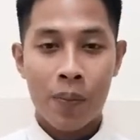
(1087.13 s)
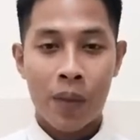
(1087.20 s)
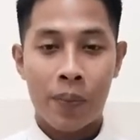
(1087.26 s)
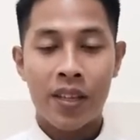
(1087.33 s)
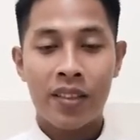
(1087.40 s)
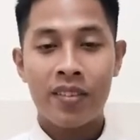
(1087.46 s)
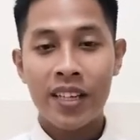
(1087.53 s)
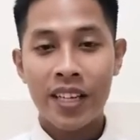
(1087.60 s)
My
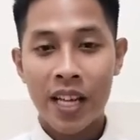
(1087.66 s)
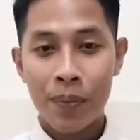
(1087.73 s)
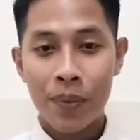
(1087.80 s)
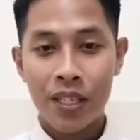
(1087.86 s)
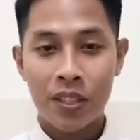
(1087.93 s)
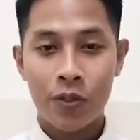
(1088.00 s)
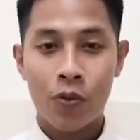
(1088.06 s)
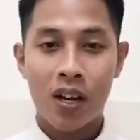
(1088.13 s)
metric
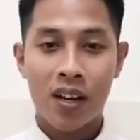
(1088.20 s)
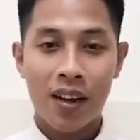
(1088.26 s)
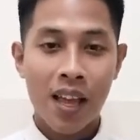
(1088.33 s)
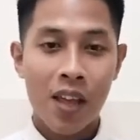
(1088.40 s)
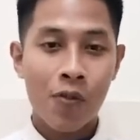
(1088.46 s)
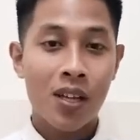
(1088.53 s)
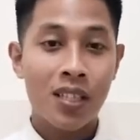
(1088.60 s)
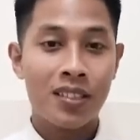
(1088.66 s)
number is
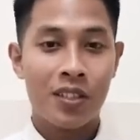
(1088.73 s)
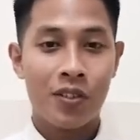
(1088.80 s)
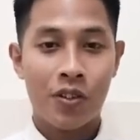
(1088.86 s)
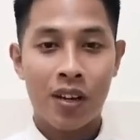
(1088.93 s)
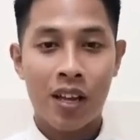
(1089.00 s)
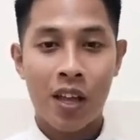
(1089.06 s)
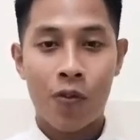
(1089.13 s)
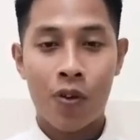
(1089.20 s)

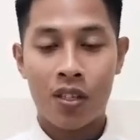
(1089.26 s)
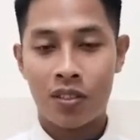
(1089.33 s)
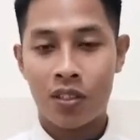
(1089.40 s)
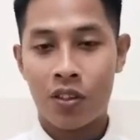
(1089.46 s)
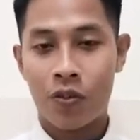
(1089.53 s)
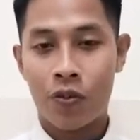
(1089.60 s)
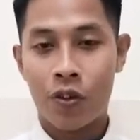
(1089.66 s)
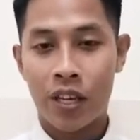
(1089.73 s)

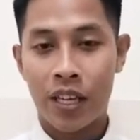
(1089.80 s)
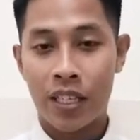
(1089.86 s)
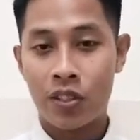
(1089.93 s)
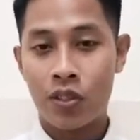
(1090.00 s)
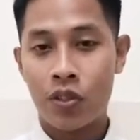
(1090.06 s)
19109104.